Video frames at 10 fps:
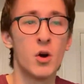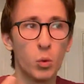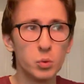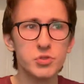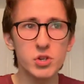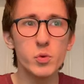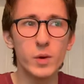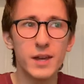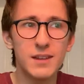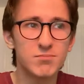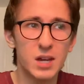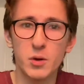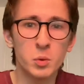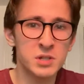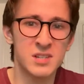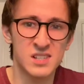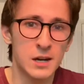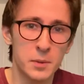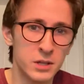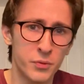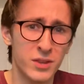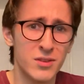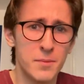Also, in order to celebrate the fact that